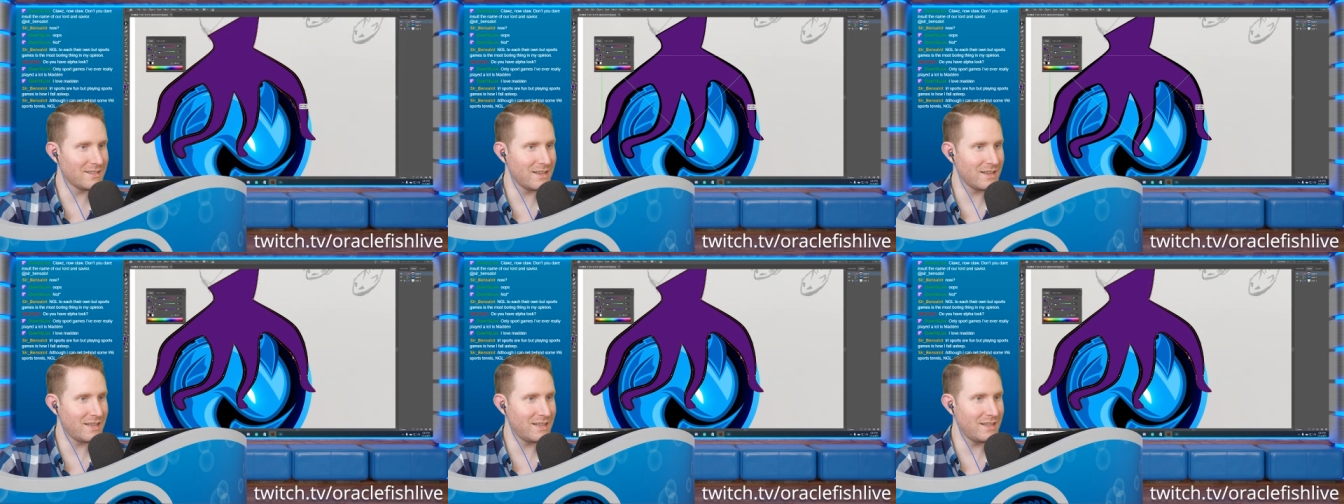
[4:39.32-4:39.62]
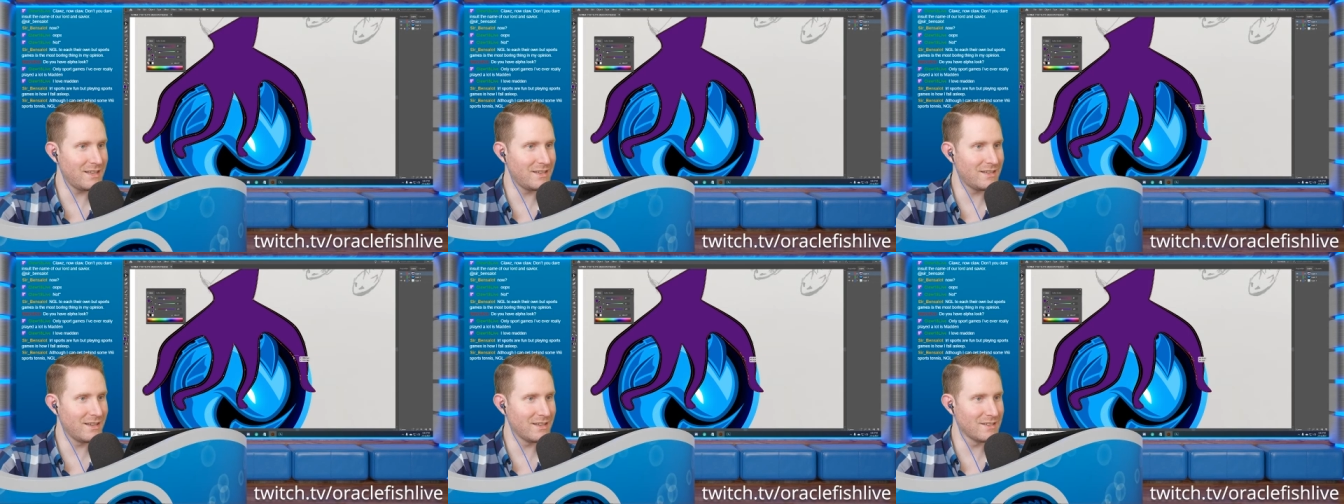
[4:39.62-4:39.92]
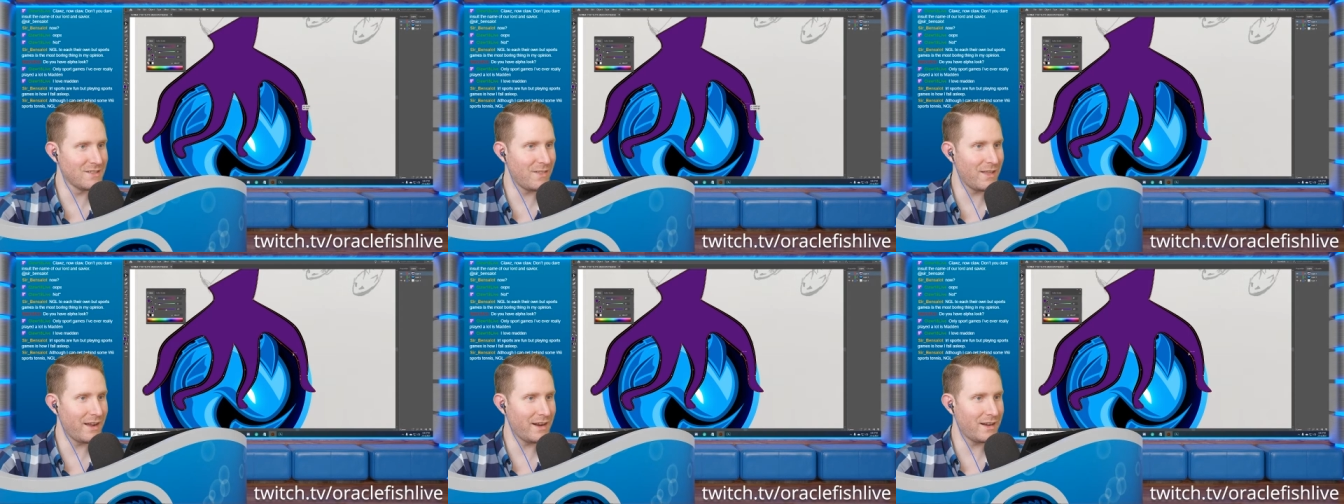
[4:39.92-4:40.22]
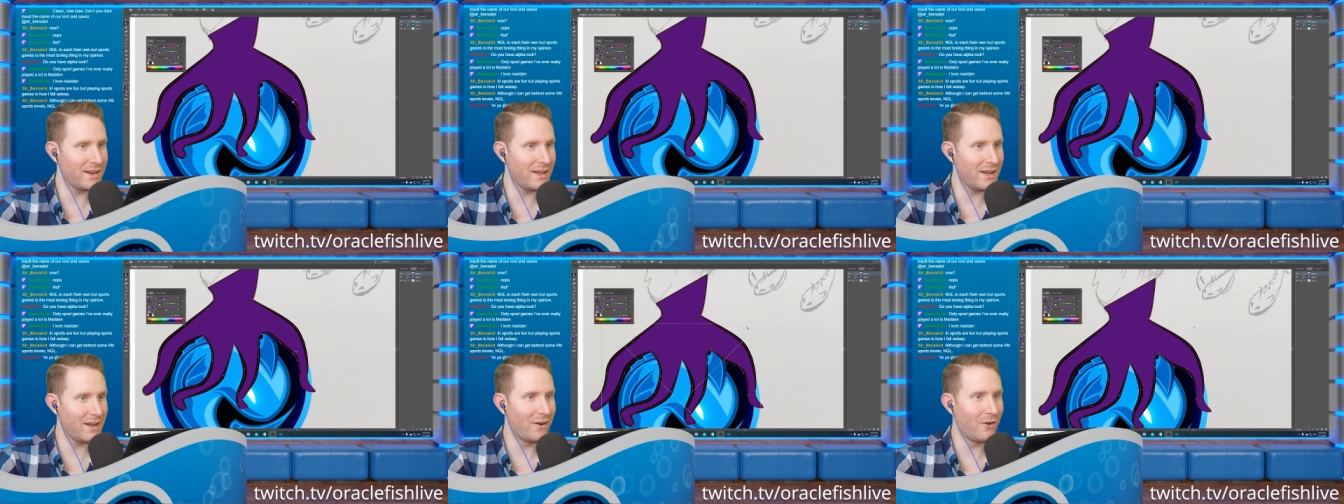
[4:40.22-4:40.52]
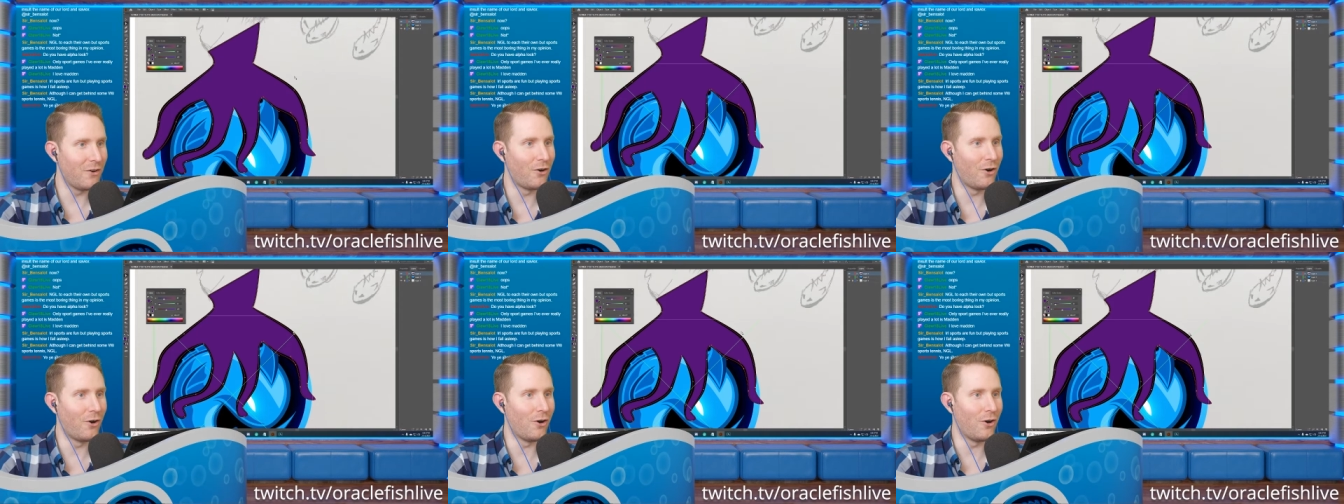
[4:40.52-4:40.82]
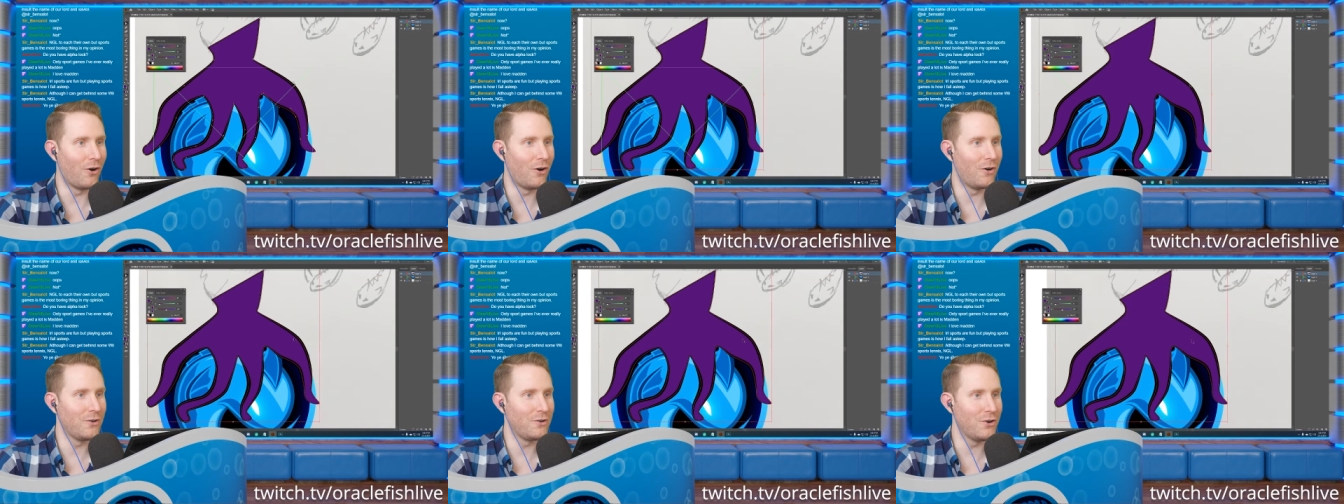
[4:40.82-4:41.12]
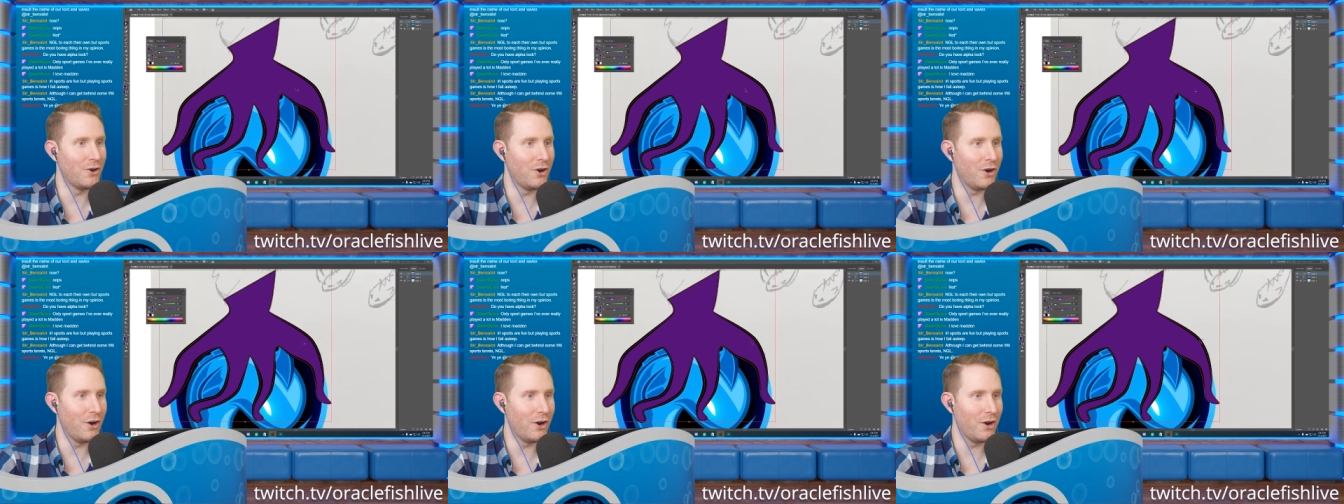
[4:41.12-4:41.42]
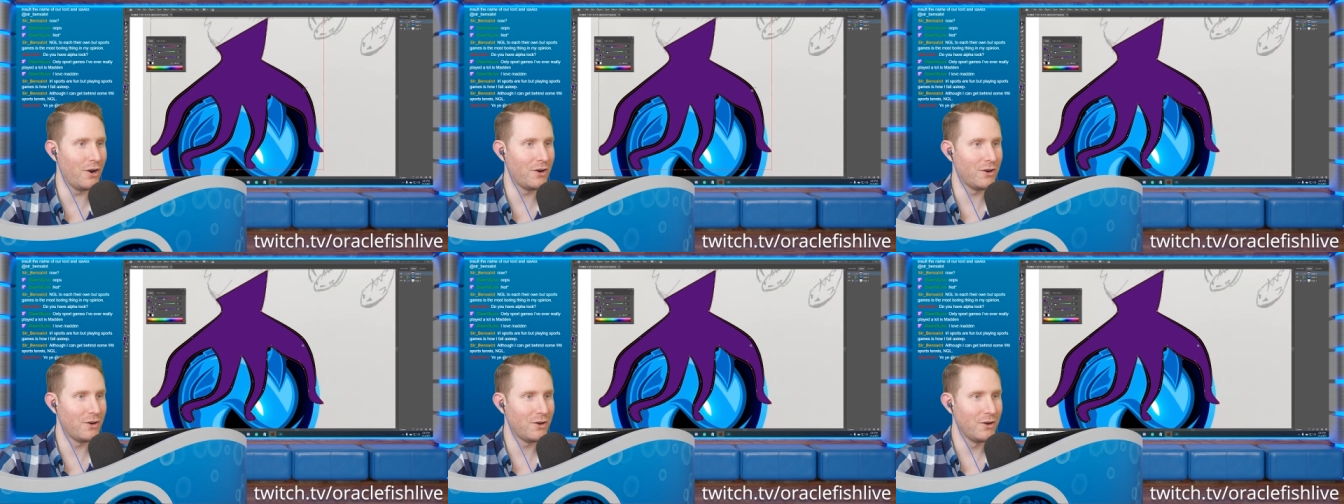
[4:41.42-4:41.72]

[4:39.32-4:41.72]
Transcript: he does leg day. Oh yeah.